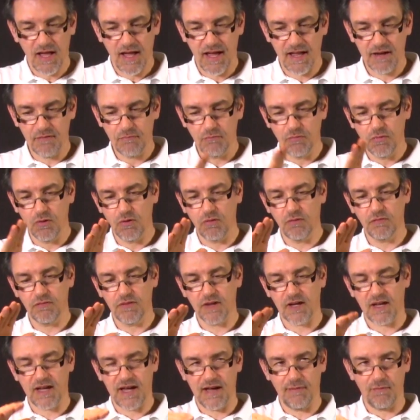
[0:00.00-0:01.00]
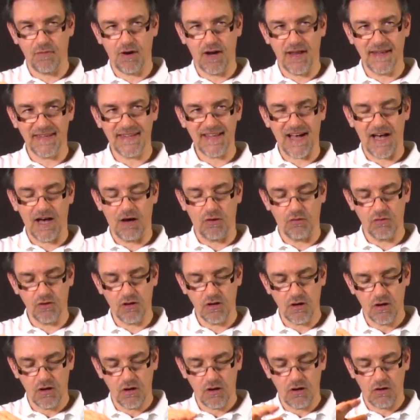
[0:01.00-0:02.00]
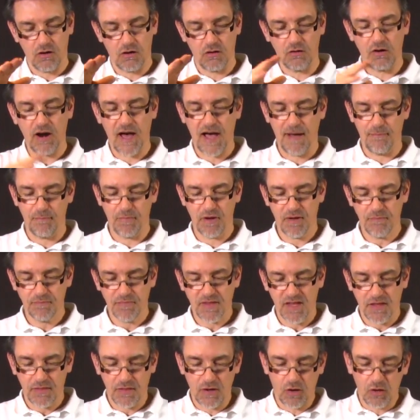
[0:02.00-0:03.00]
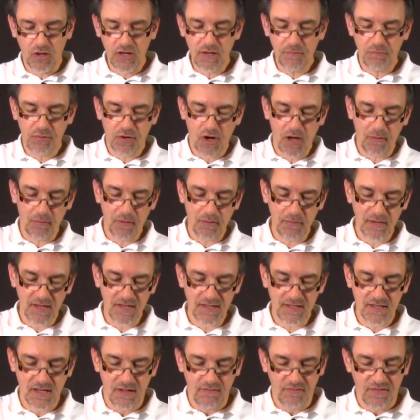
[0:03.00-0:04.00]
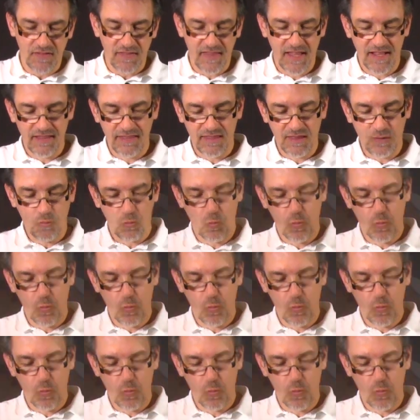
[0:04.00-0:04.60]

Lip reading: and move the camera down or up. The only problem is that the